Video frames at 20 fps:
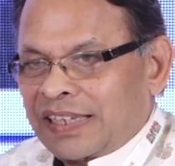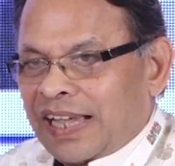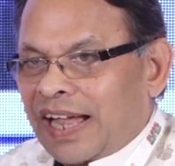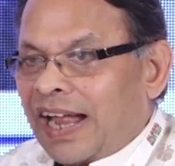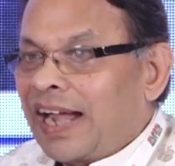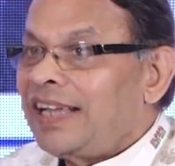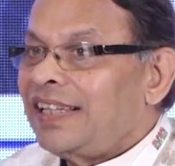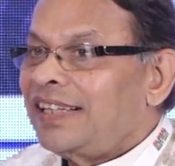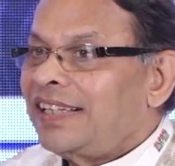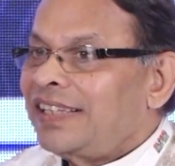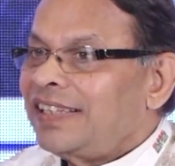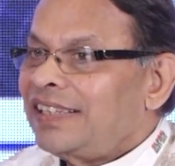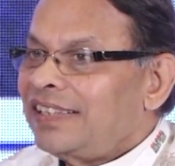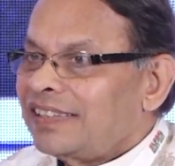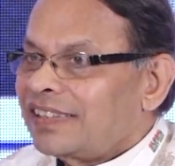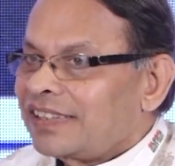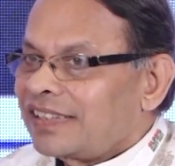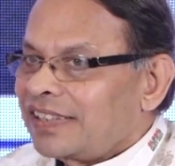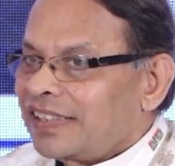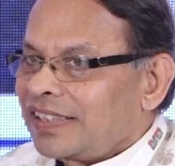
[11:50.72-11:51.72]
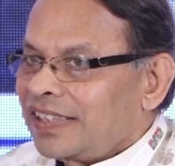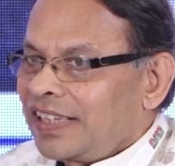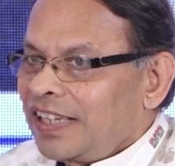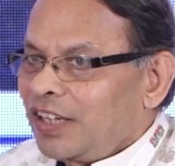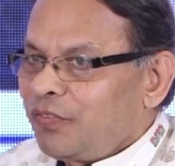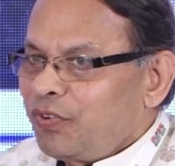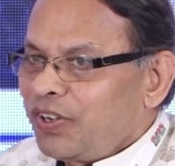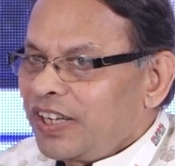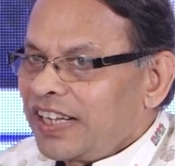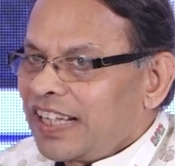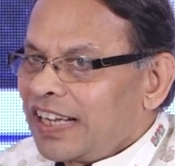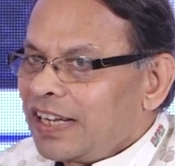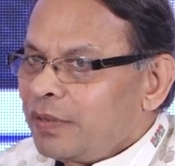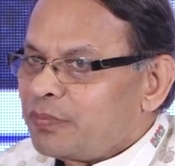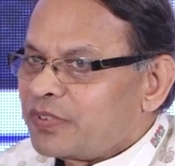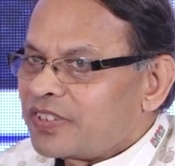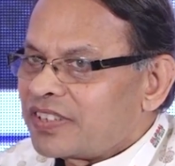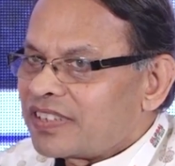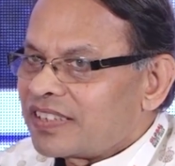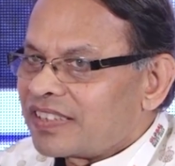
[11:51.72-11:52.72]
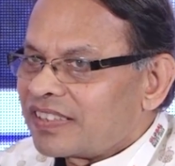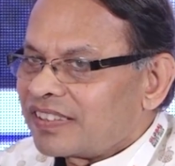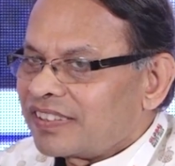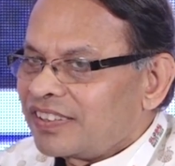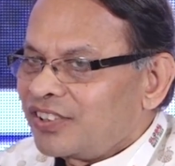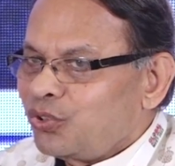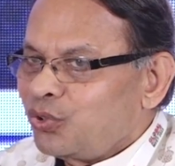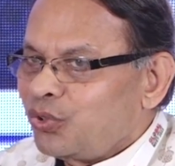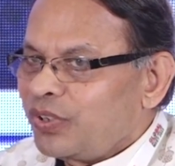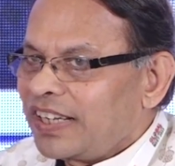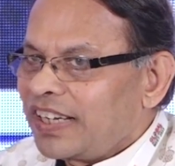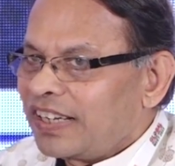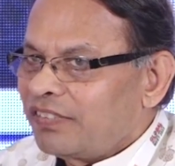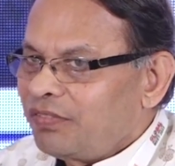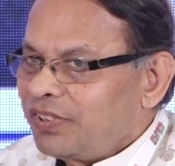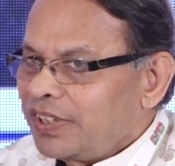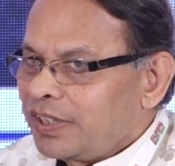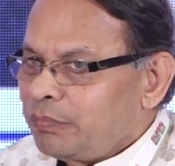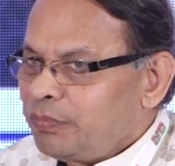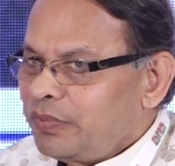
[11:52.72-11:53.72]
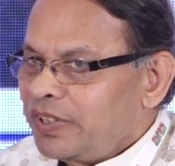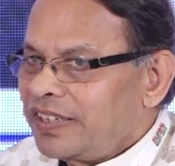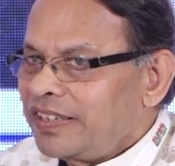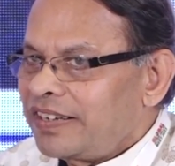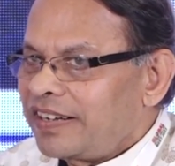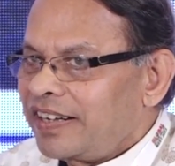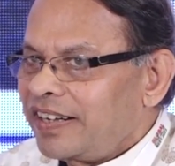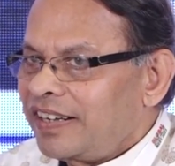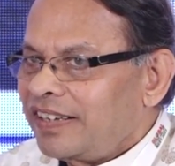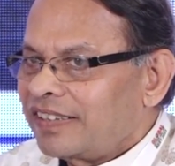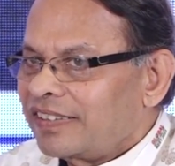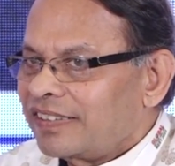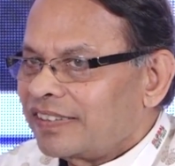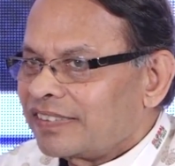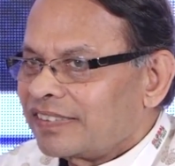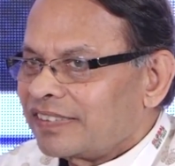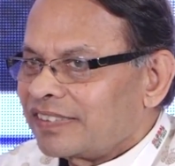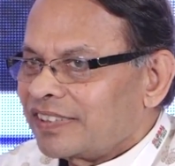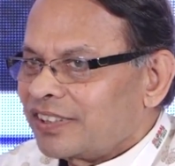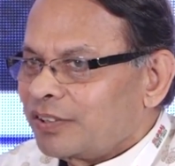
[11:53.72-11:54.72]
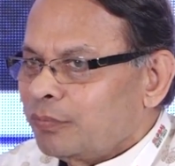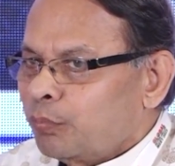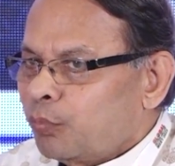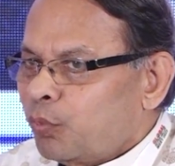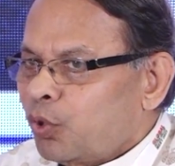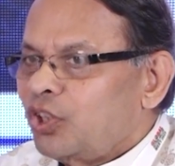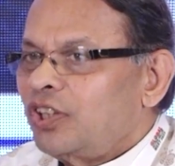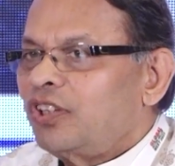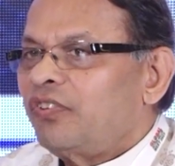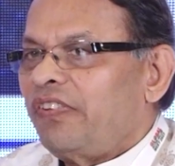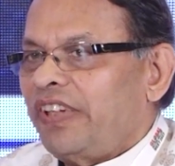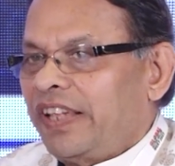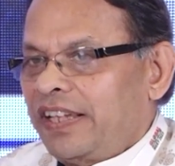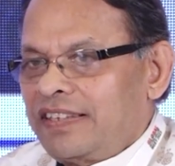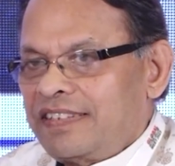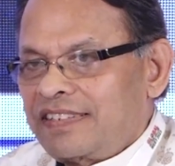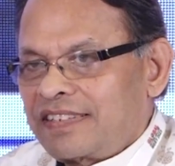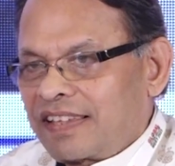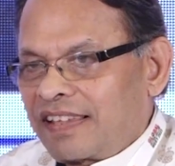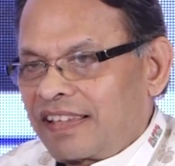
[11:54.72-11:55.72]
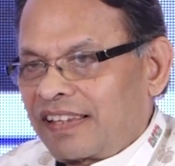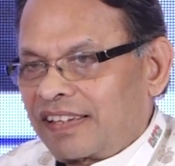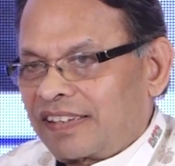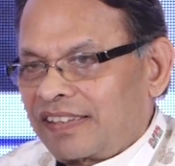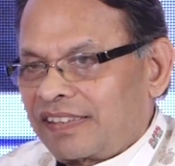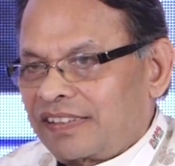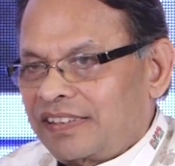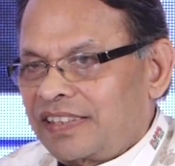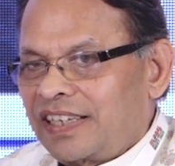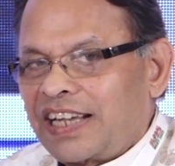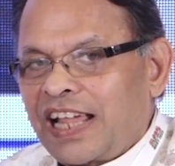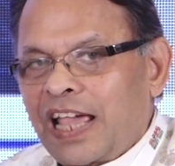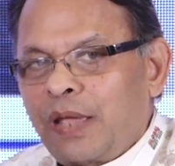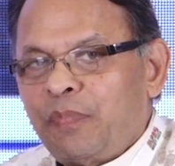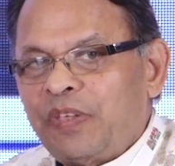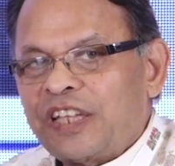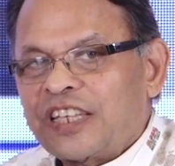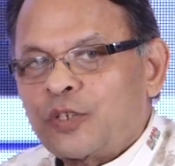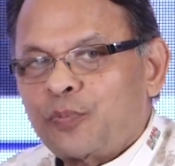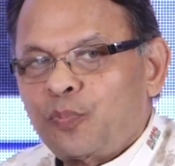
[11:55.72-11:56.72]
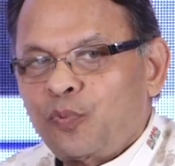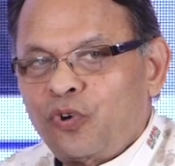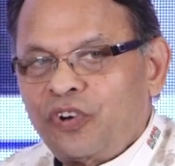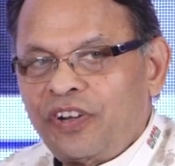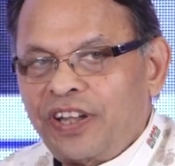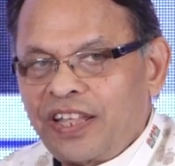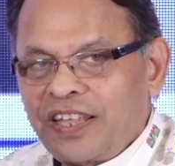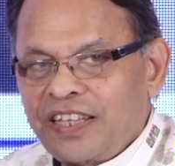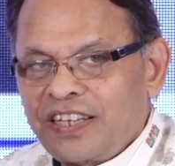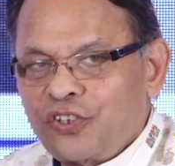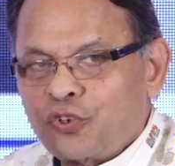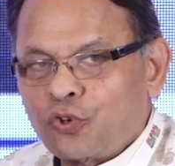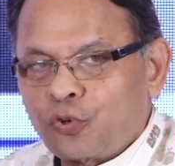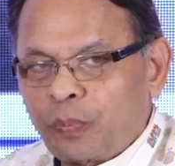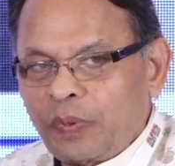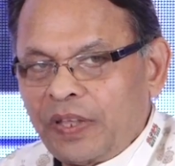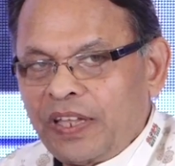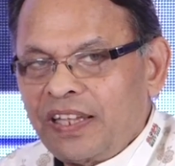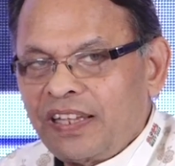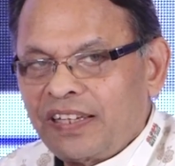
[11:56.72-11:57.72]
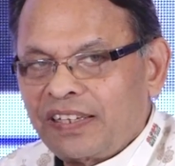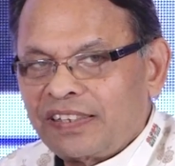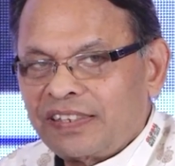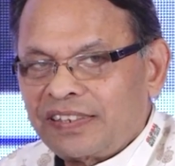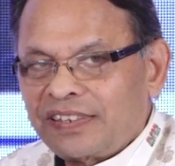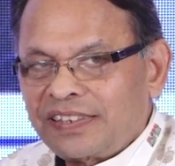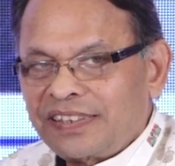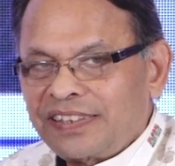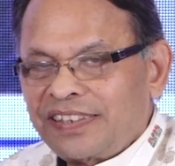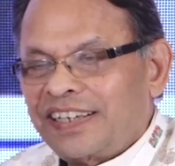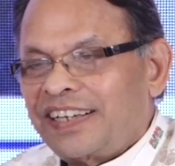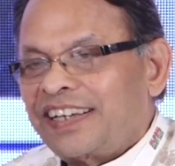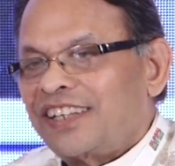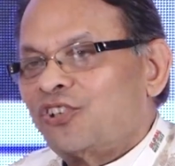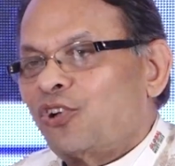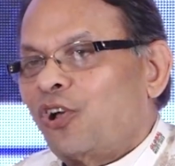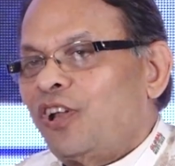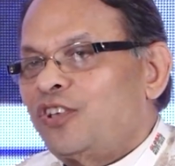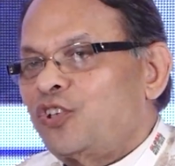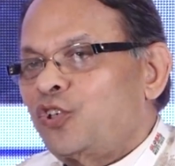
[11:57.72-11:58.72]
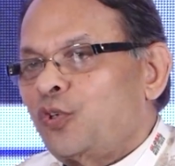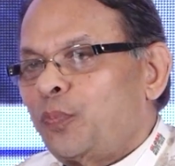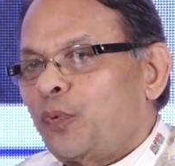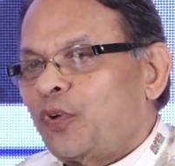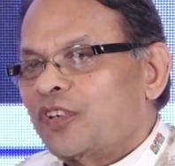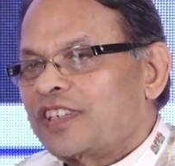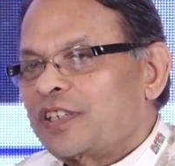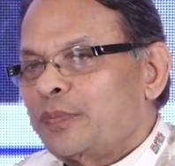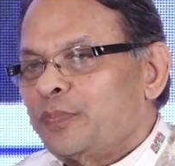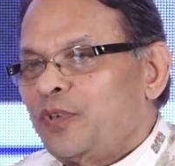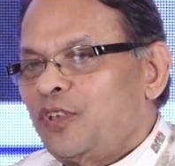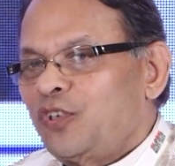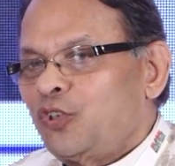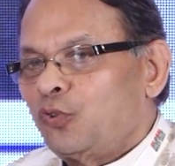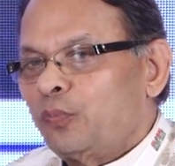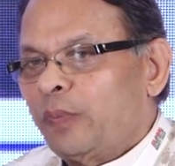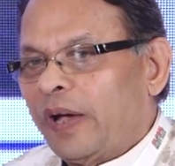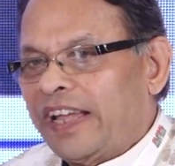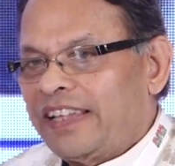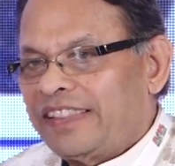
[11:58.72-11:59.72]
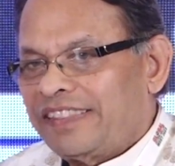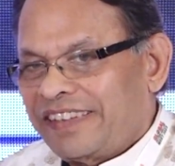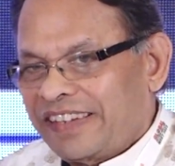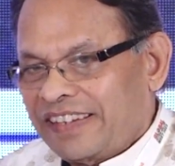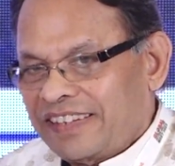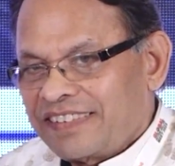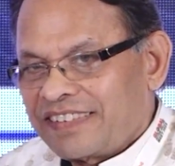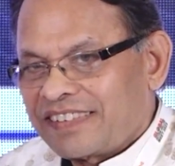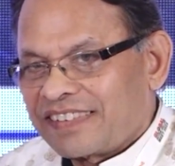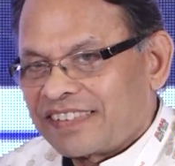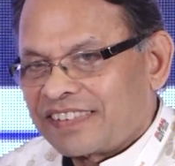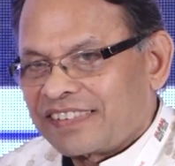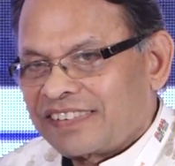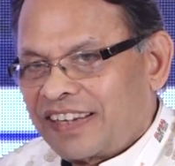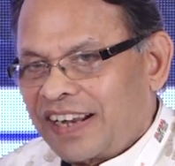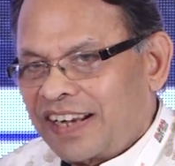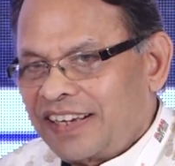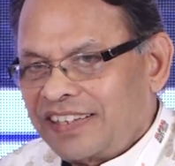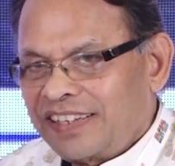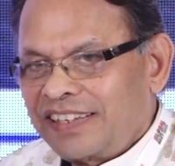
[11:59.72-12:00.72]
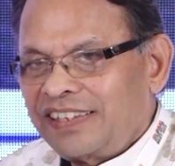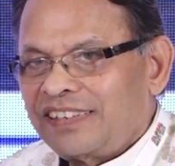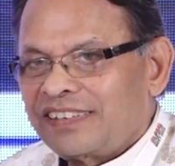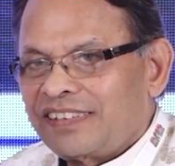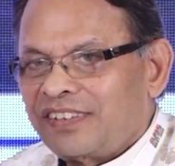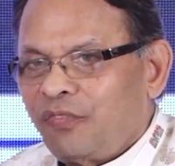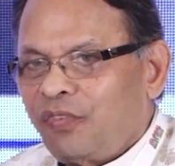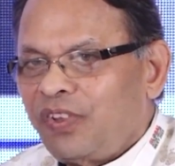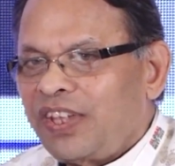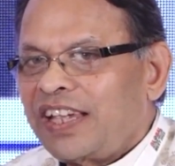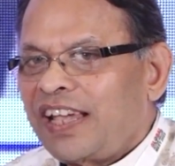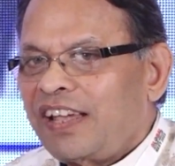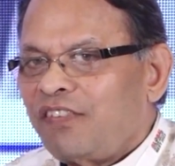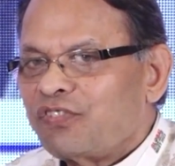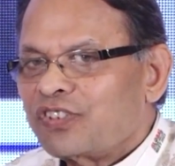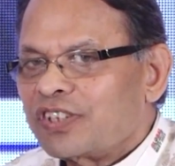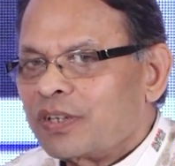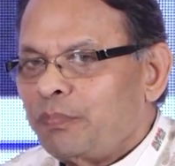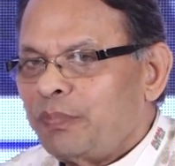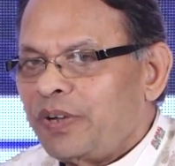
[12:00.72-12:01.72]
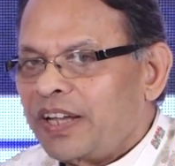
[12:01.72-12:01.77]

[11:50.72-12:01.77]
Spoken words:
and then if it helps to develop the trade both ways, that I am exporting in rupee, it is also possible to buy things, and then we have some